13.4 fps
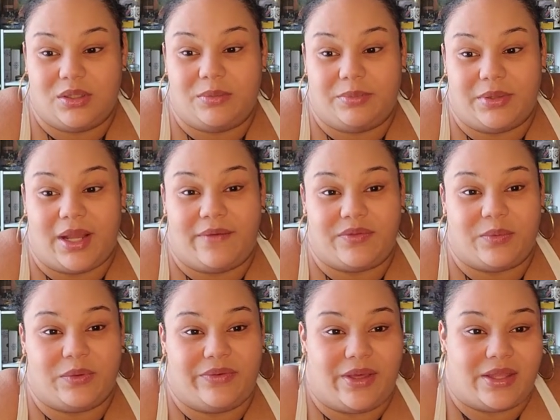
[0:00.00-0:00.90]
but after
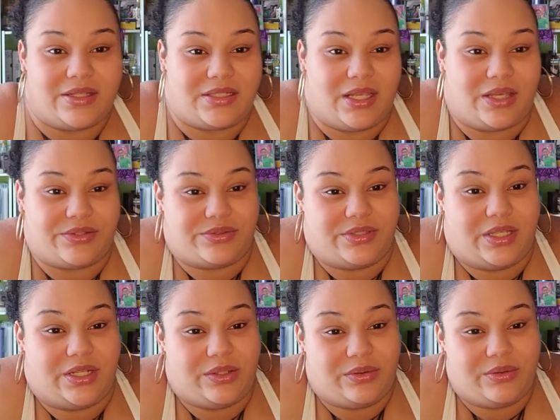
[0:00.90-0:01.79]
we've had sex,
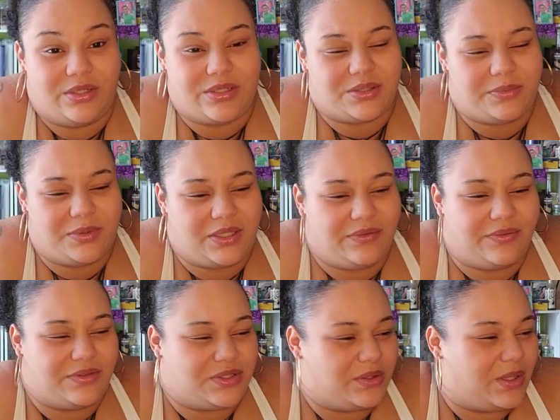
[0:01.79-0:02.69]
telling you this
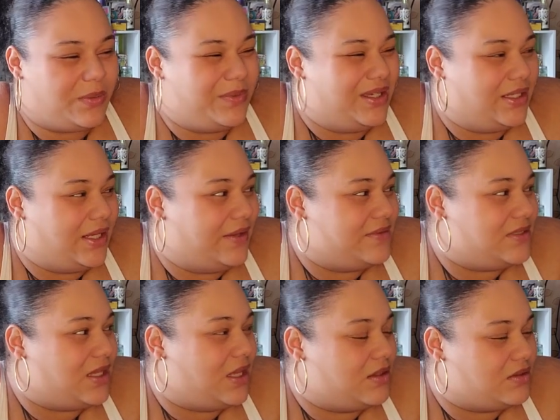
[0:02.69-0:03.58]
so that we can have
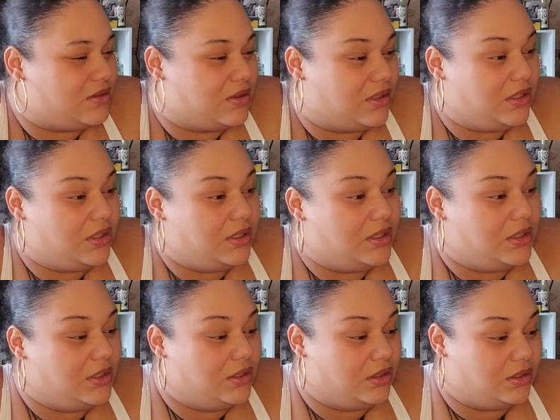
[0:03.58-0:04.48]
sex,
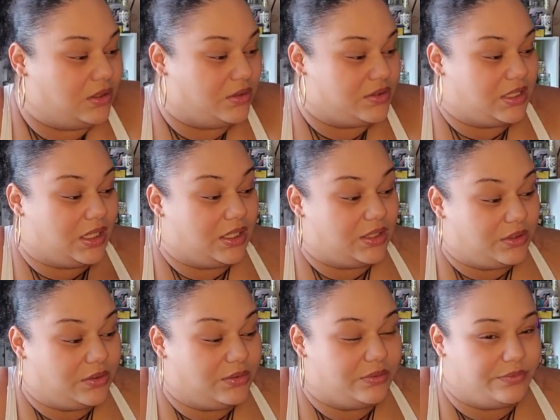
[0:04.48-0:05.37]
or telling
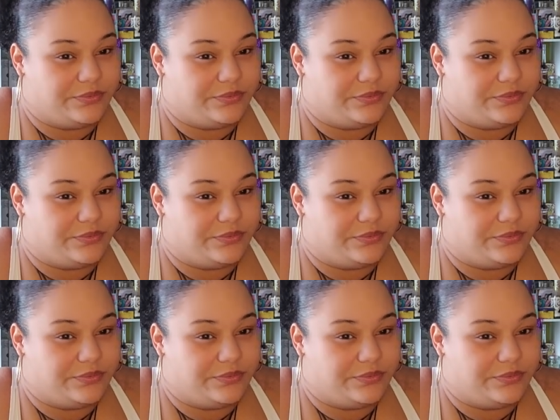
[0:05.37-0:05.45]
you